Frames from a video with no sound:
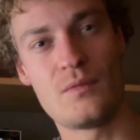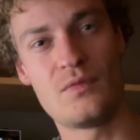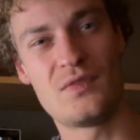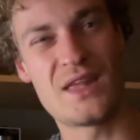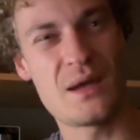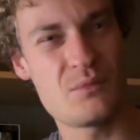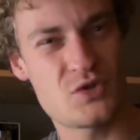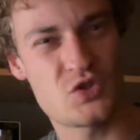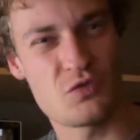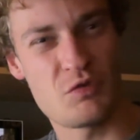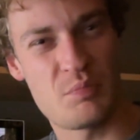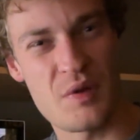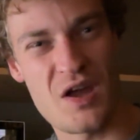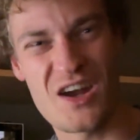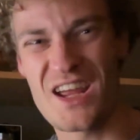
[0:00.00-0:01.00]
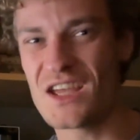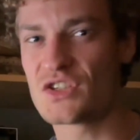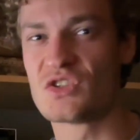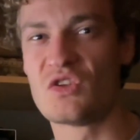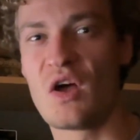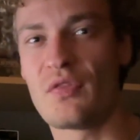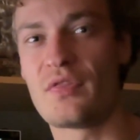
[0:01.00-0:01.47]
damage repair is
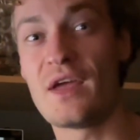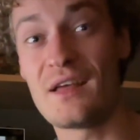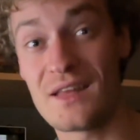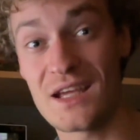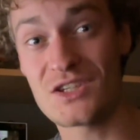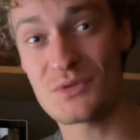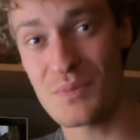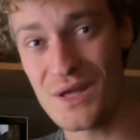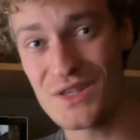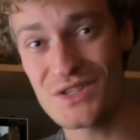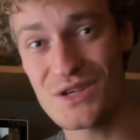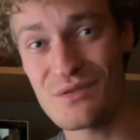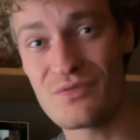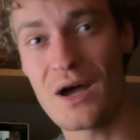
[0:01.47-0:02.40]
not that expensive.